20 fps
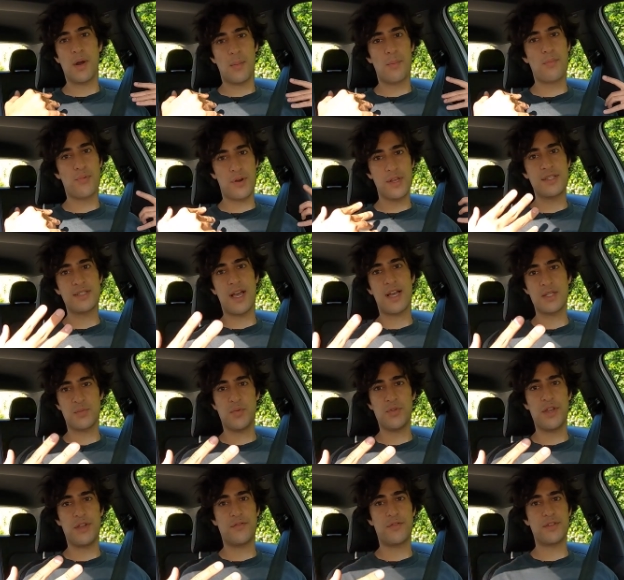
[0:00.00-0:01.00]
a pretty
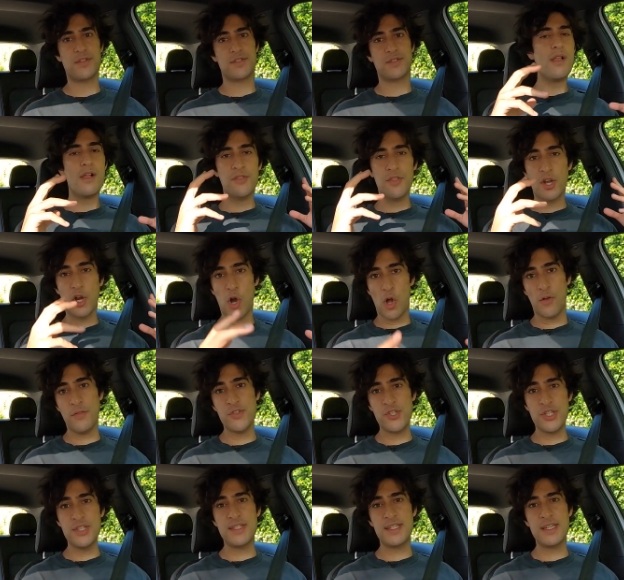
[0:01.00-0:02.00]
sizable difference. The Golf
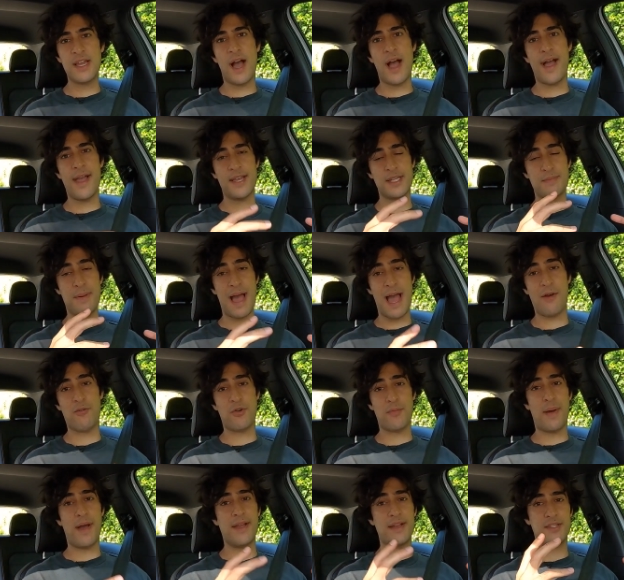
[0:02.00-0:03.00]
GTI is
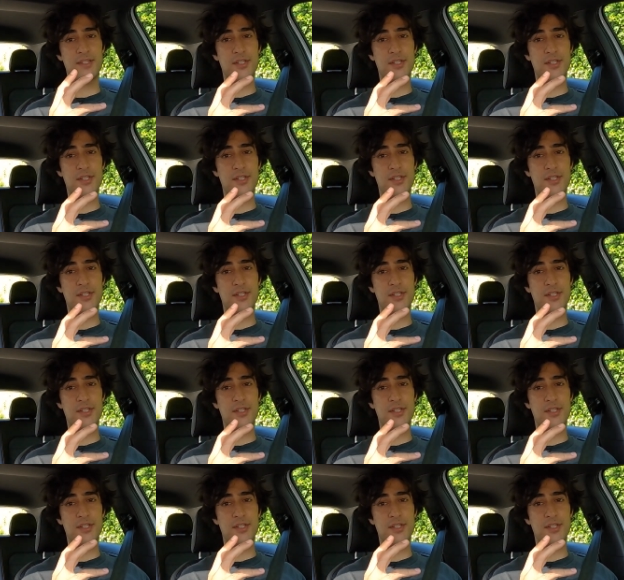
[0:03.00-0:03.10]
powered by a